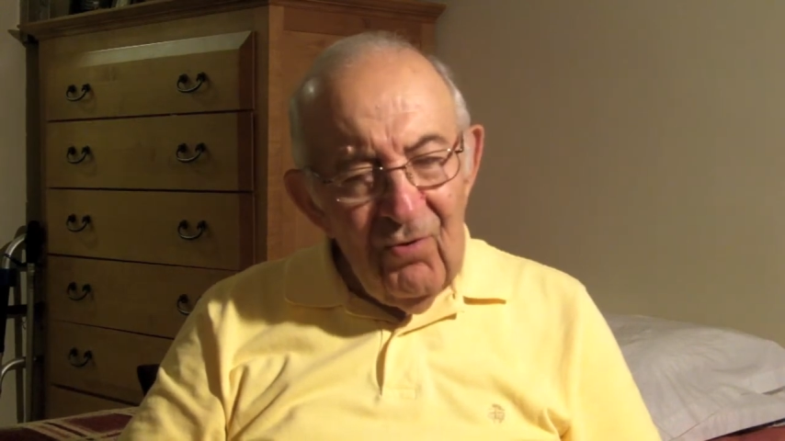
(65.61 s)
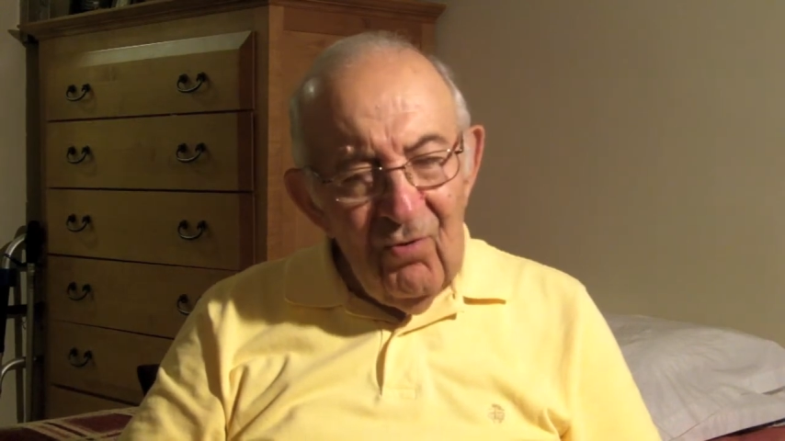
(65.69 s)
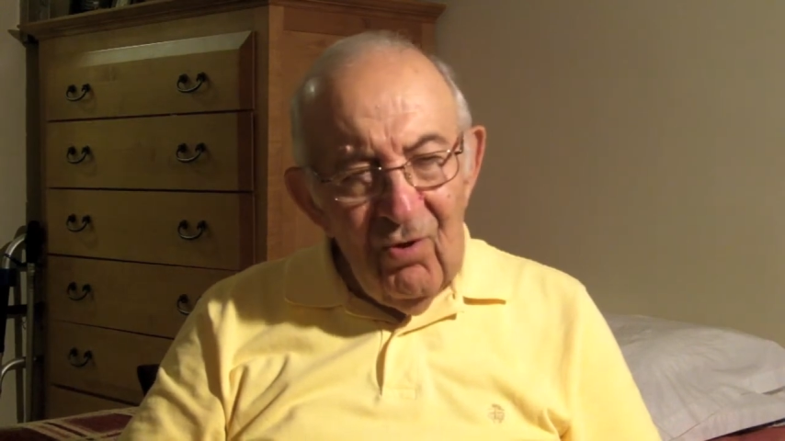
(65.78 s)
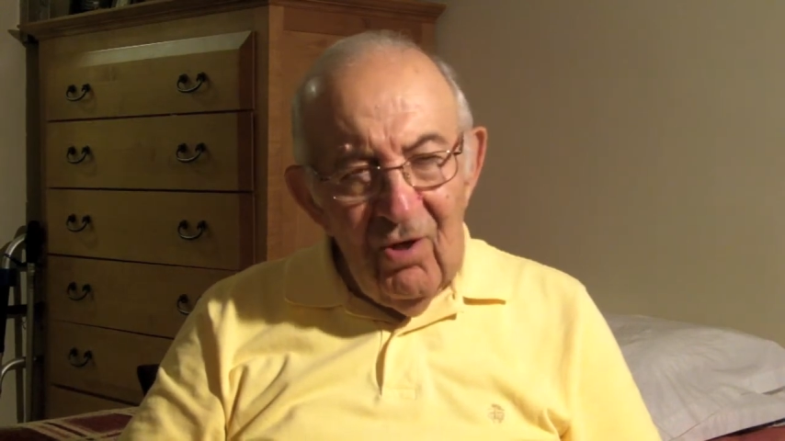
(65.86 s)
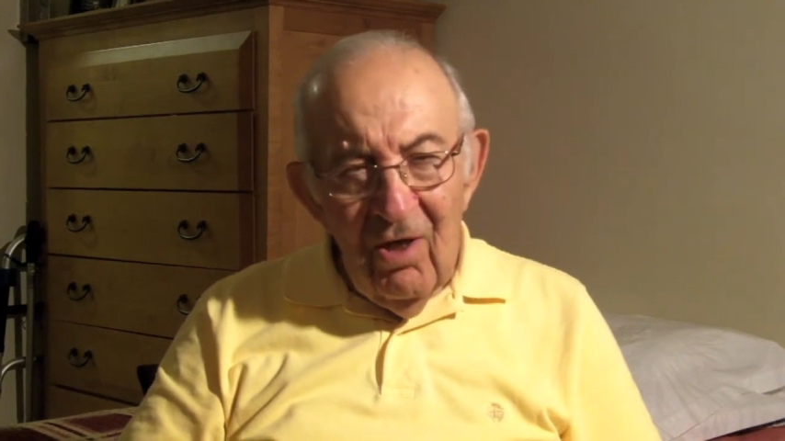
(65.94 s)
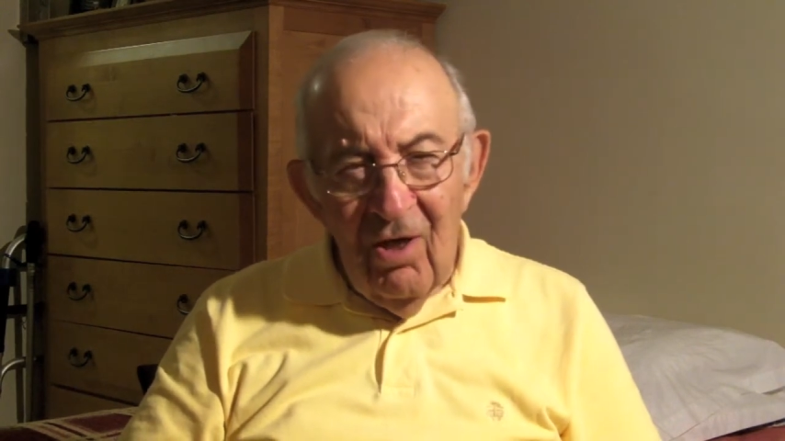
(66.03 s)

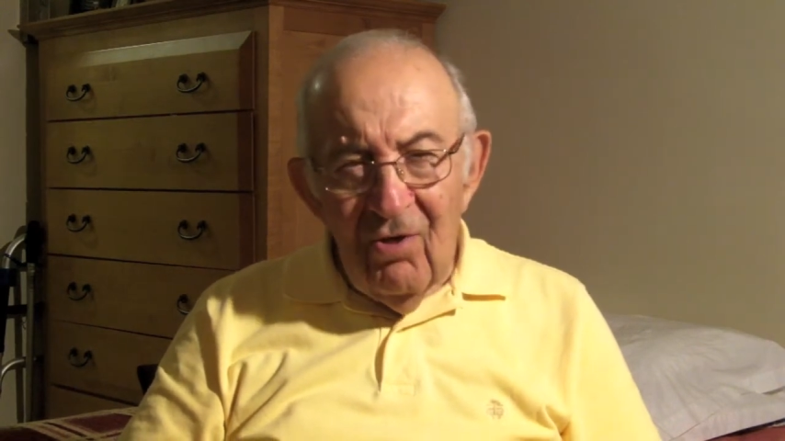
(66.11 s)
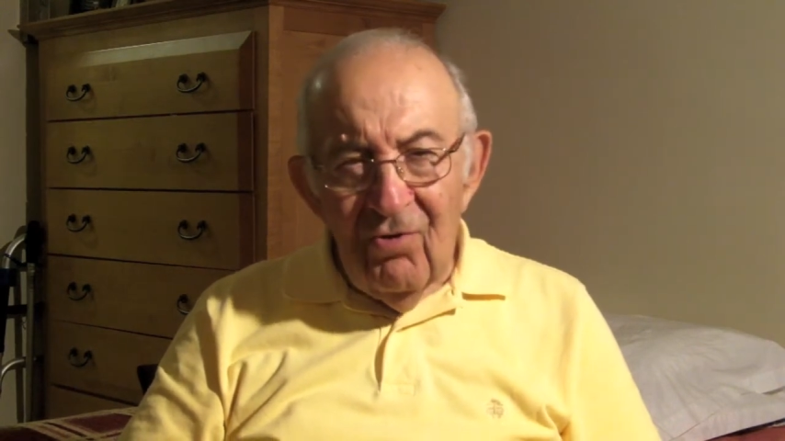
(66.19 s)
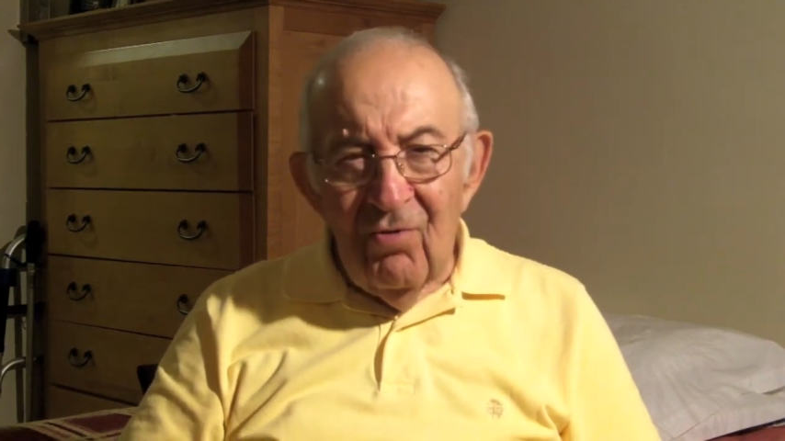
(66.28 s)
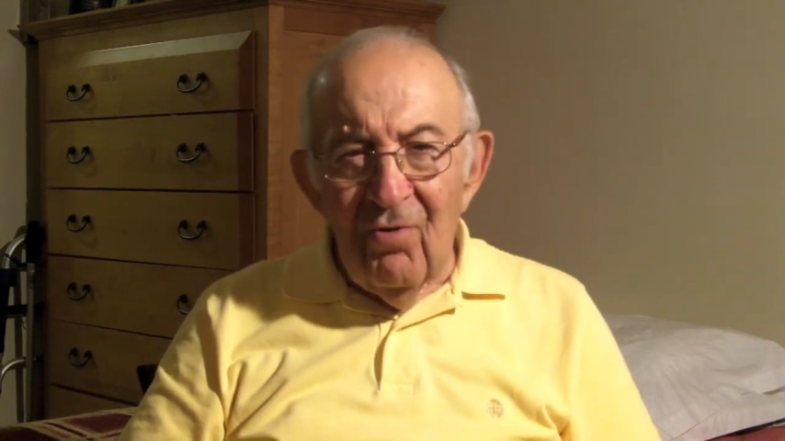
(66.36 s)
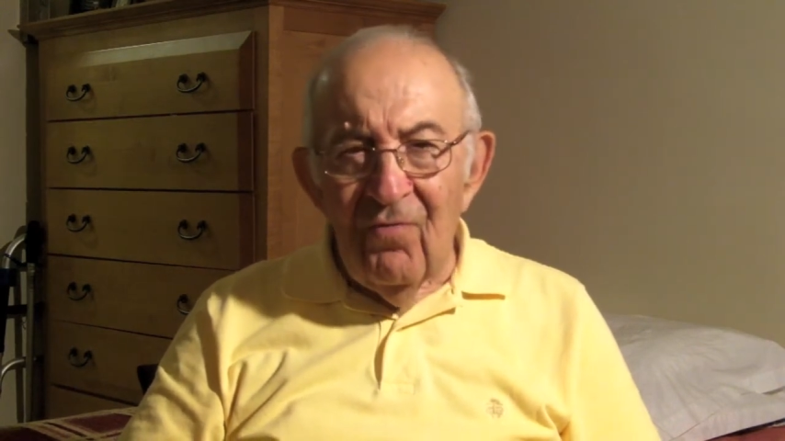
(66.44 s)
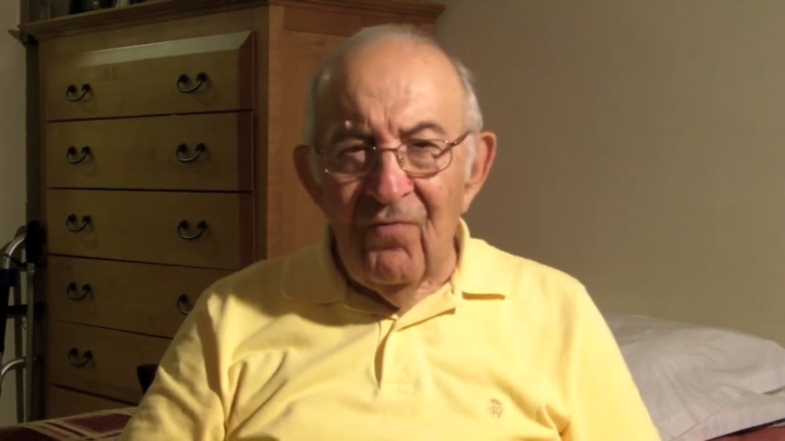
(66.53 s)
to
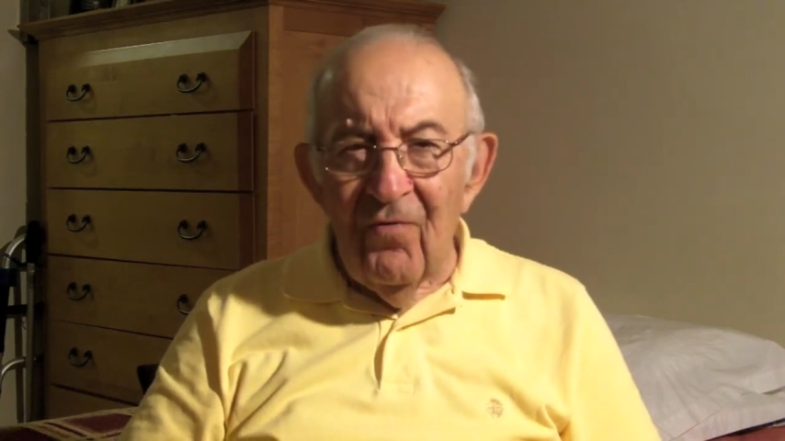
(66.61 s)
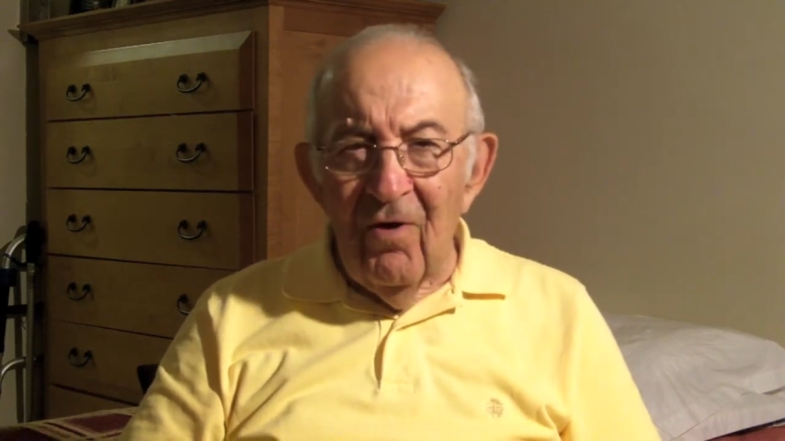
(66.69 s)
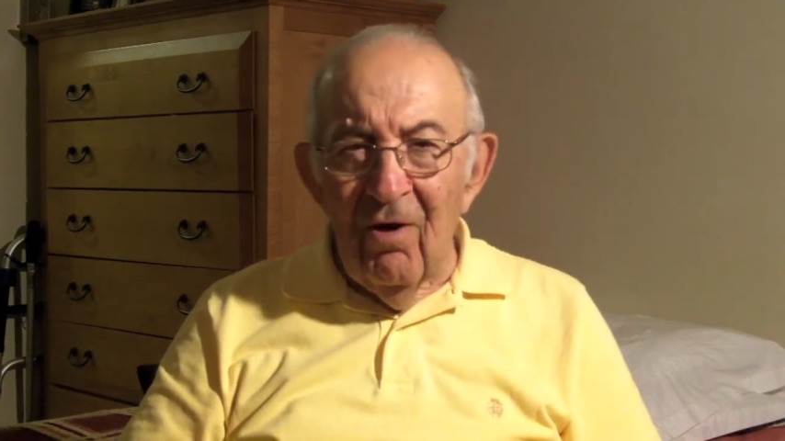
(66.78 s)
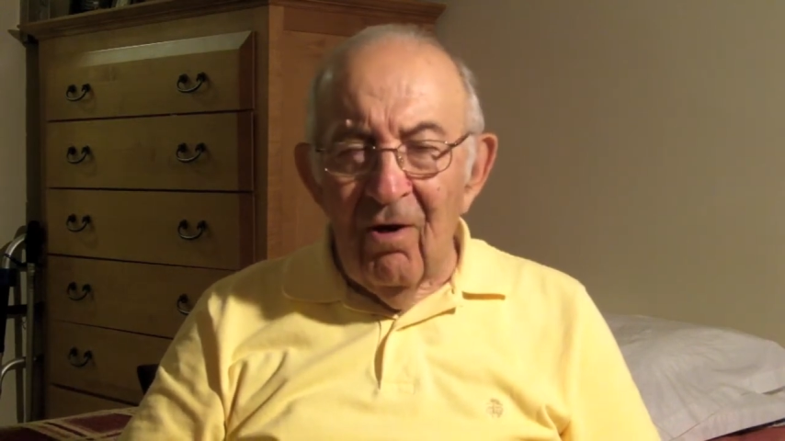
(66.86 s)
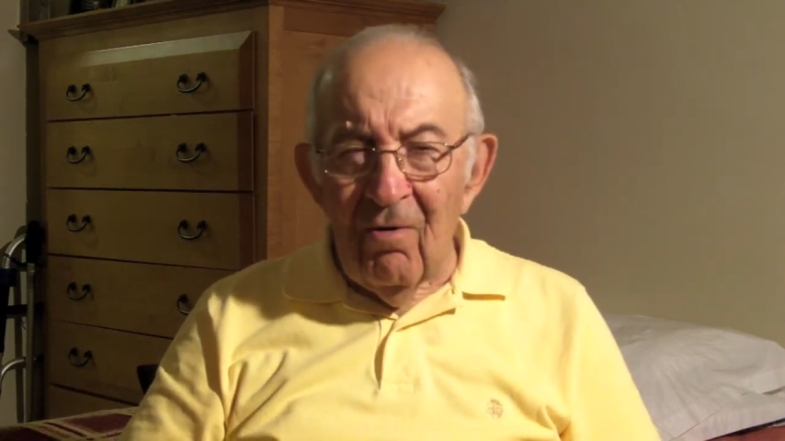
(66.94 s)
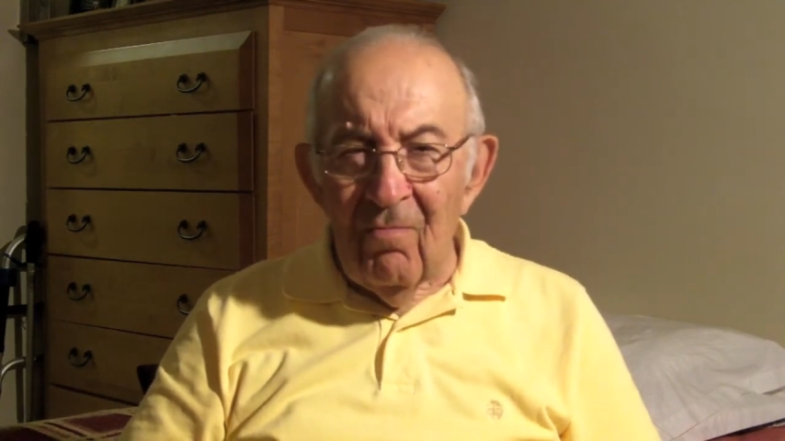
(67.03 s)
a
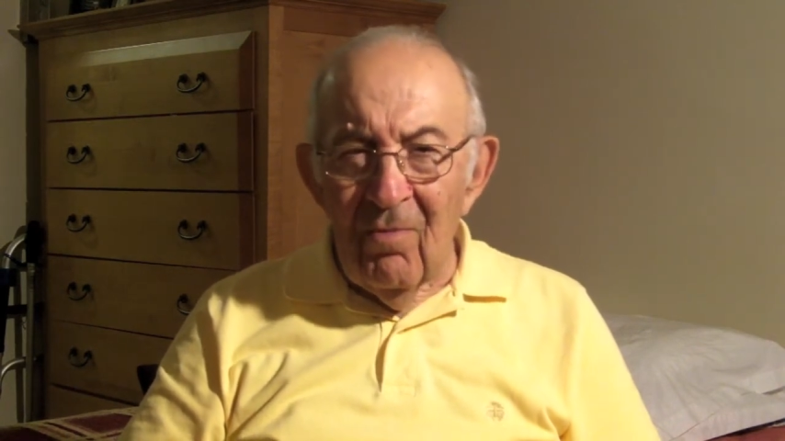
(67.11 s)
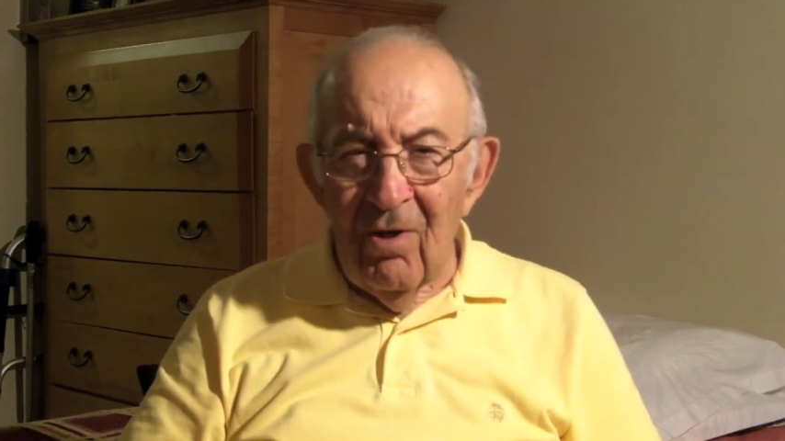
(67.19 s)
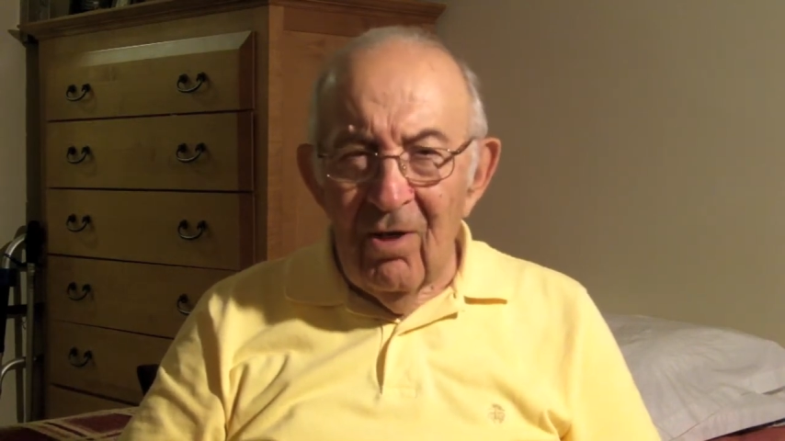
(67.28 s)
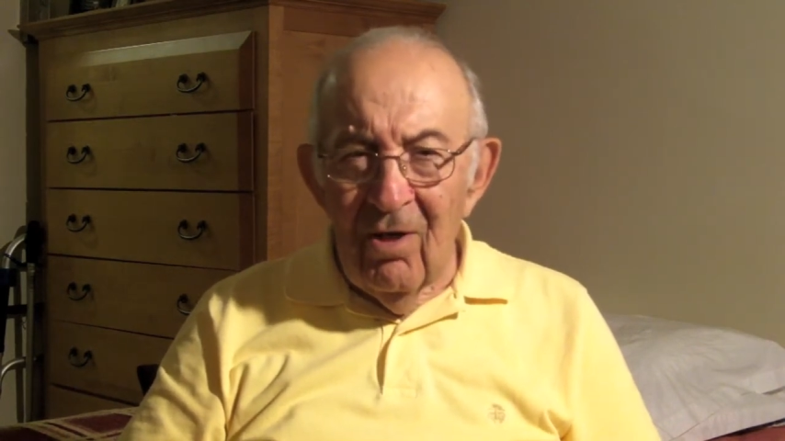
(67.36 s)
farm.